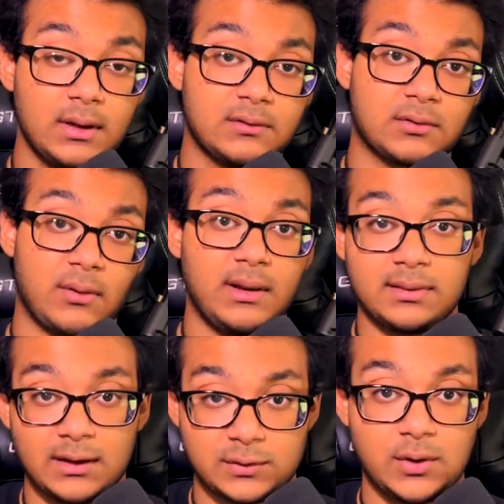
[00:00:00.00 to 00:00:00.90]
screen
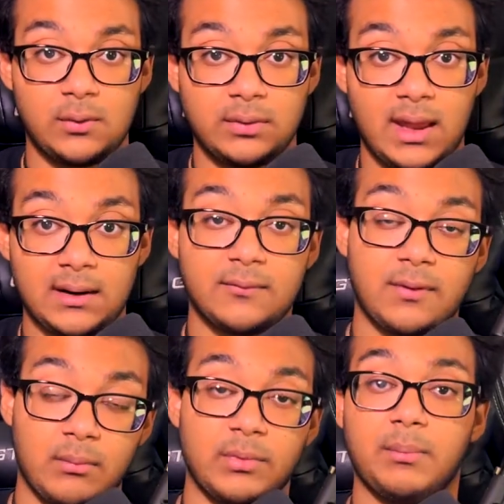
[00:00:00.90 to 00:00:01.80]
that showed that
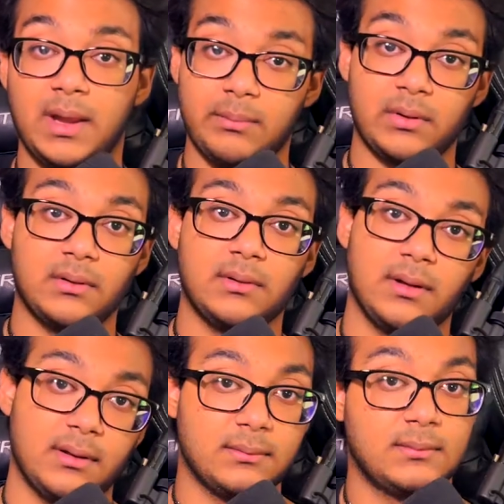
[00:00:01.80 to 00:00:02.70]
from the
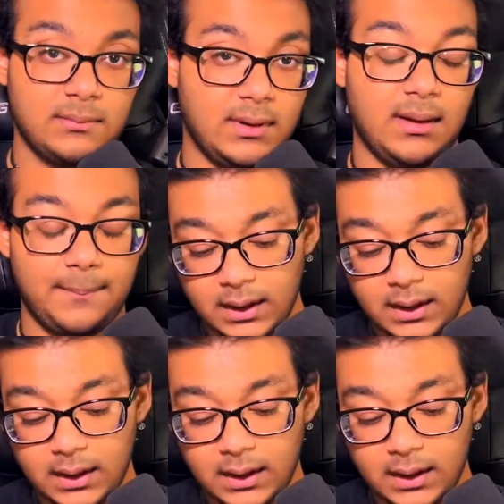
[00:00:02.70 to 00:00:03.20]
paper. Yeah.